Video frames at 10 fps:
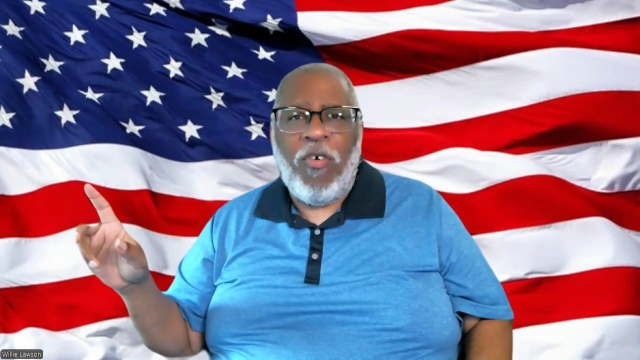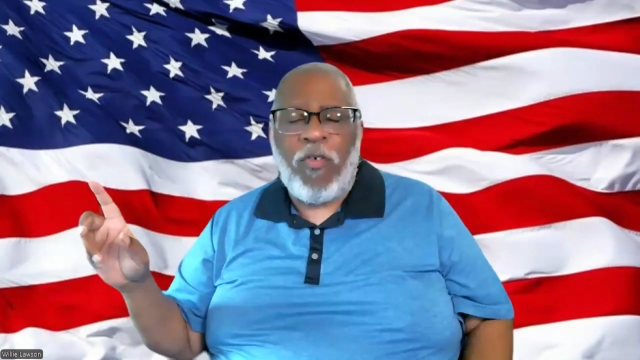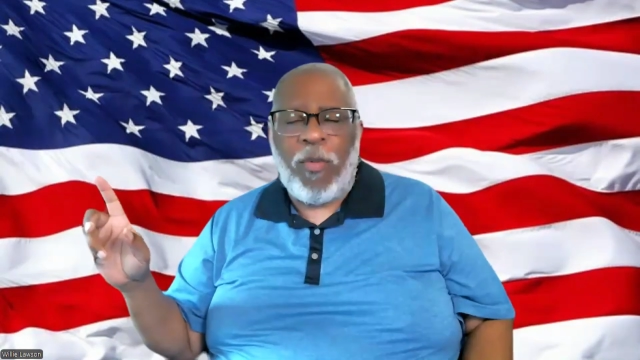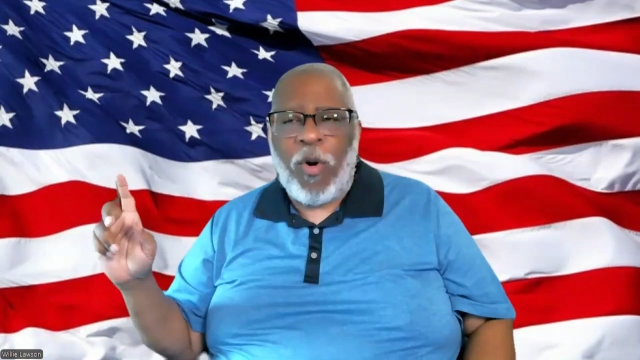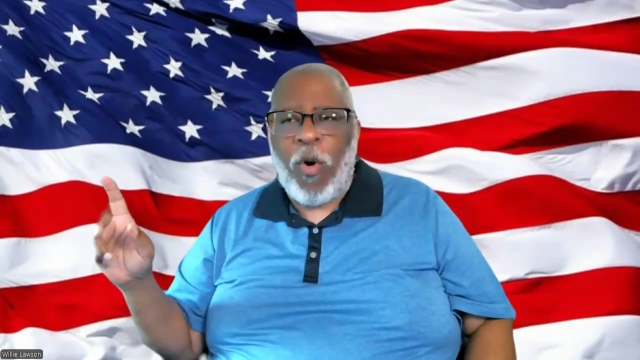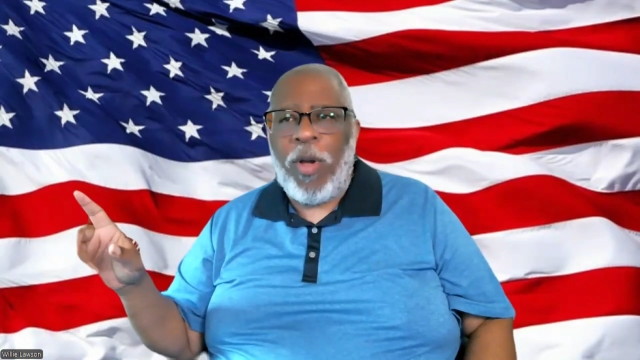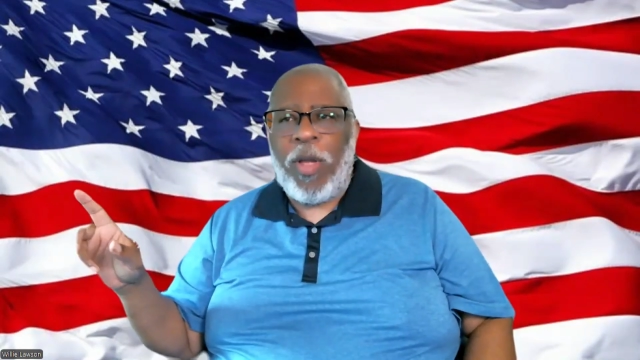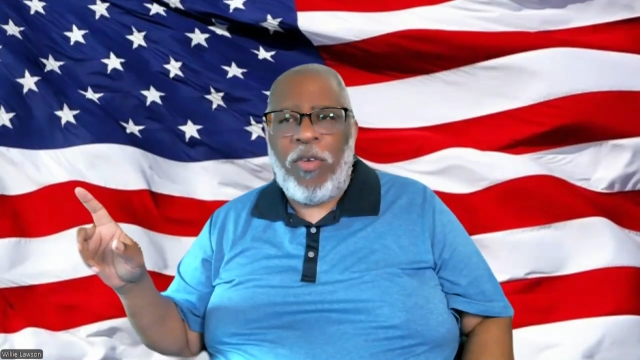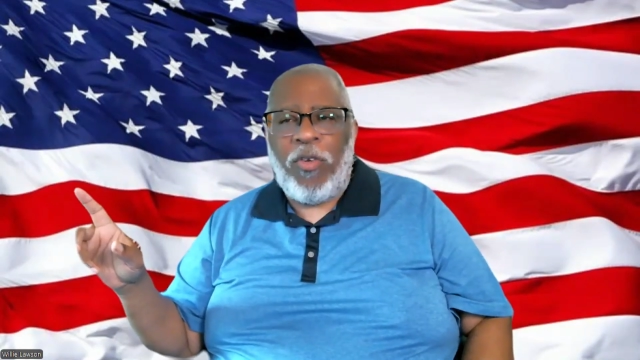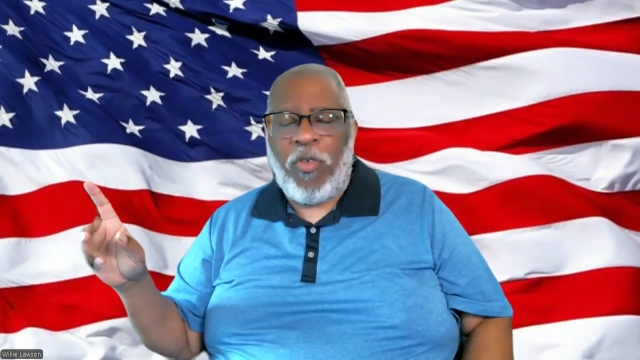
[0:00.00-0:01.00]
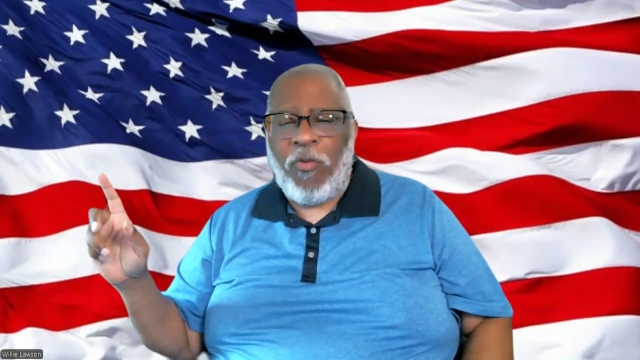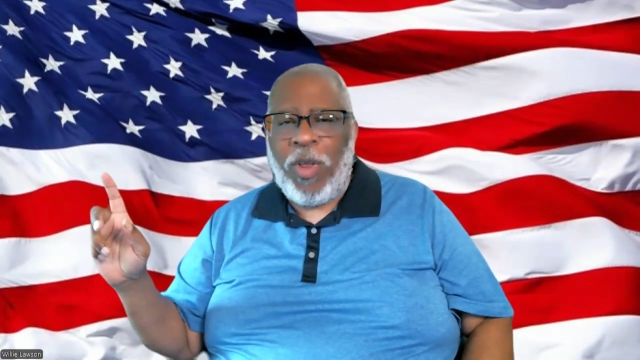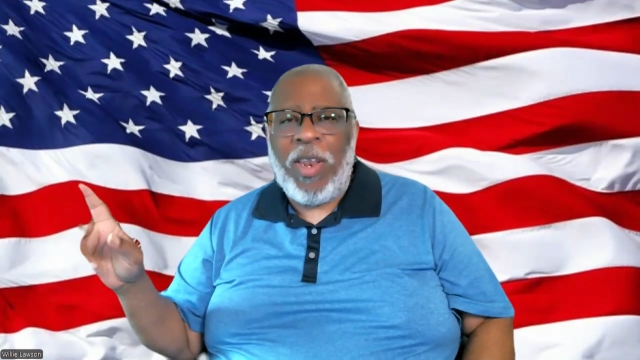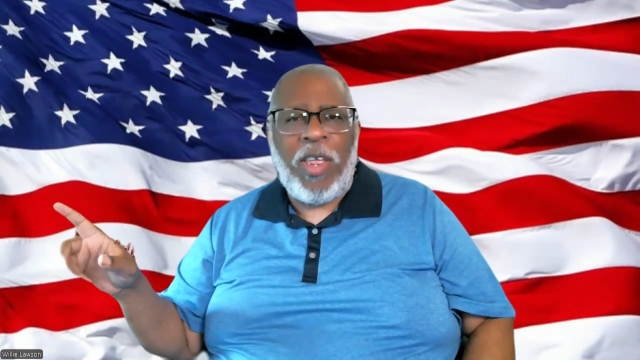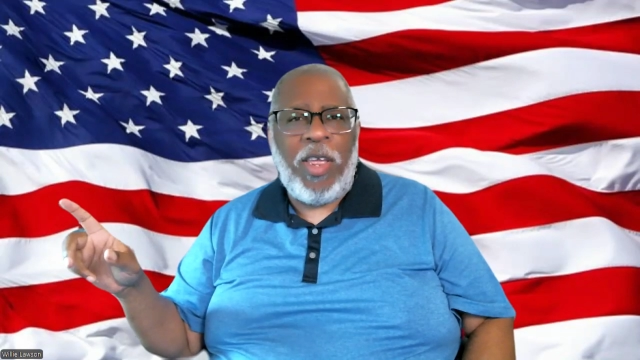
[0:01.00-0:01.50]
from going into the
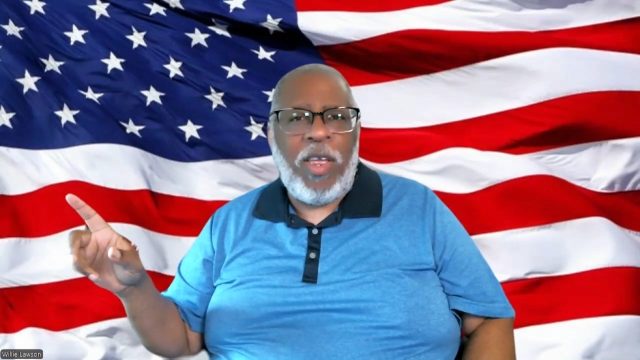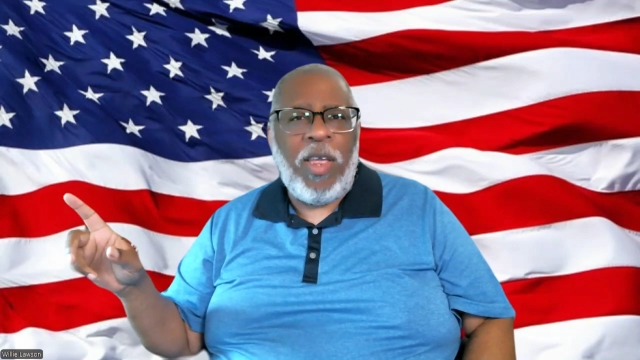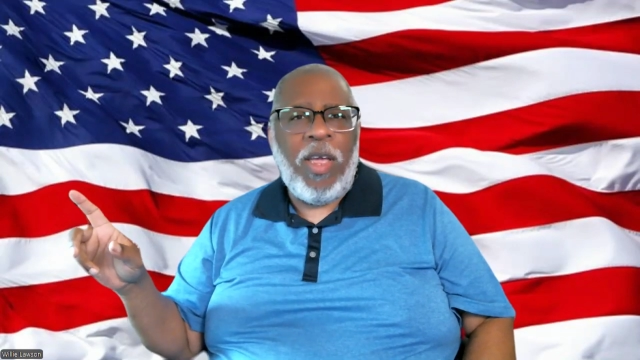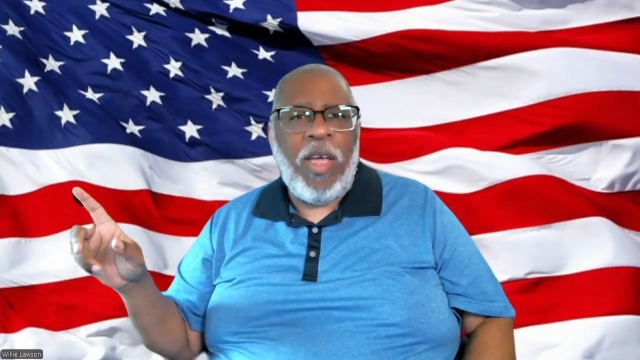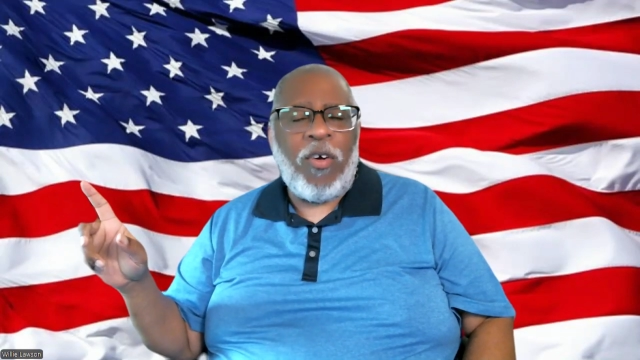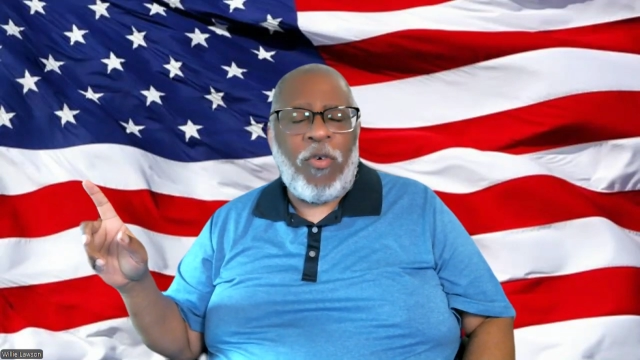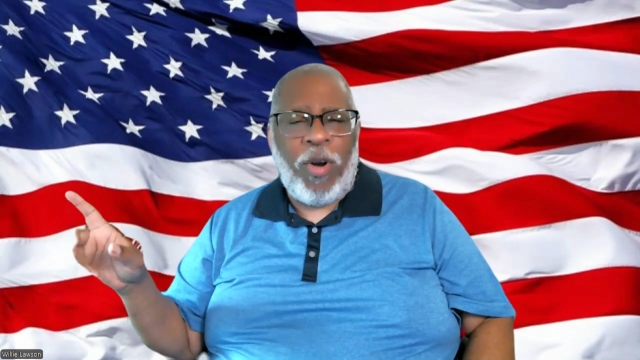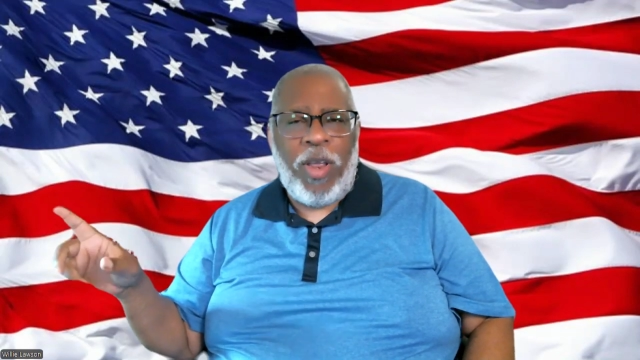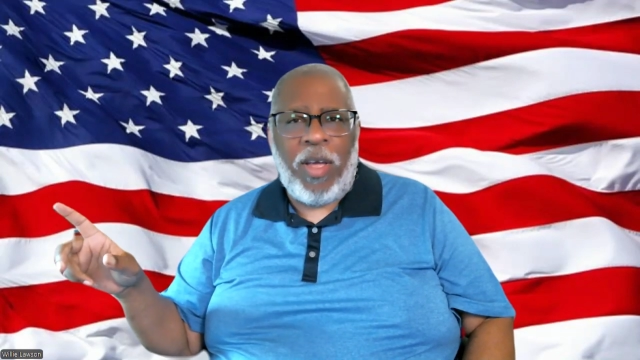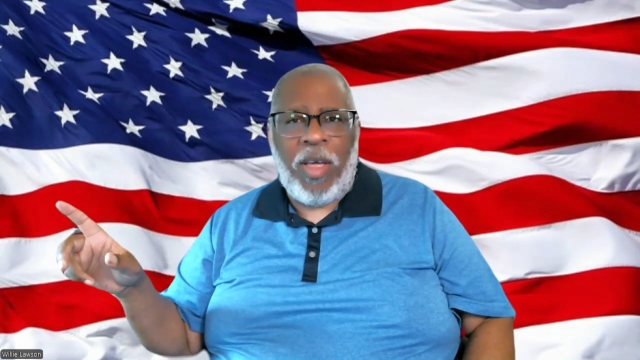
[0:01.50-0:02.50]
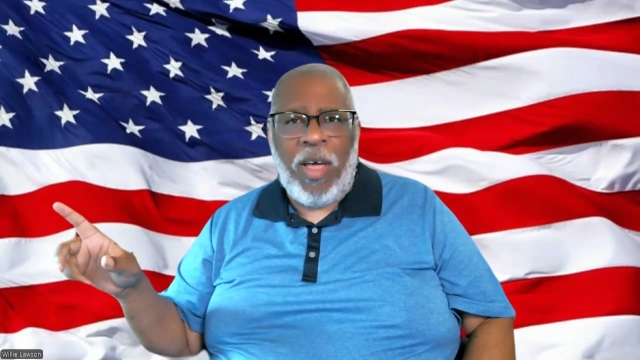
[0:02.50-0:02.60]
Reedy Creek